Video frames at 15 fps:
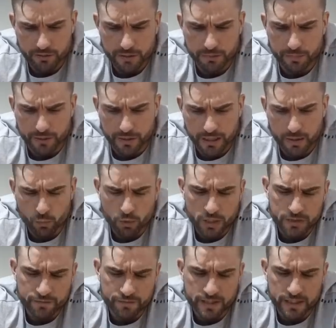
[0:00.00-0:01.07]
Olympia, and
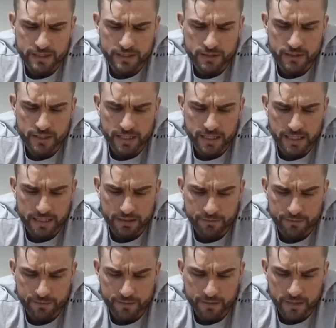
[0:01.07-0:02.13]
what advice do you
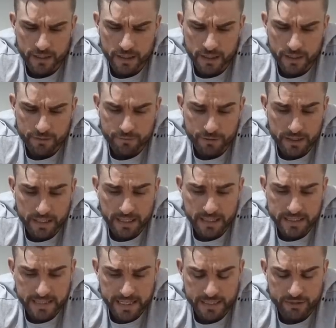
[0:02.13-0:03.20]
have for
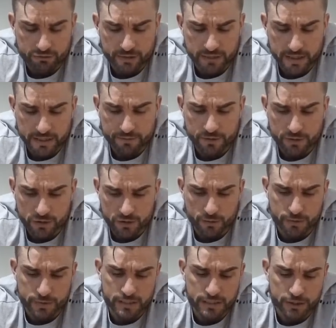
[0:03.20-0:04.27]
guys entering their first
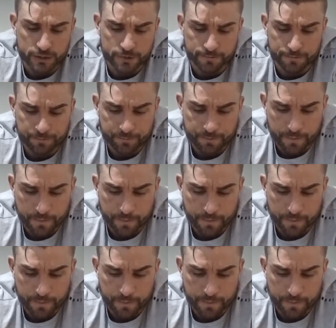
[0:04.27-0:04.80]
competition?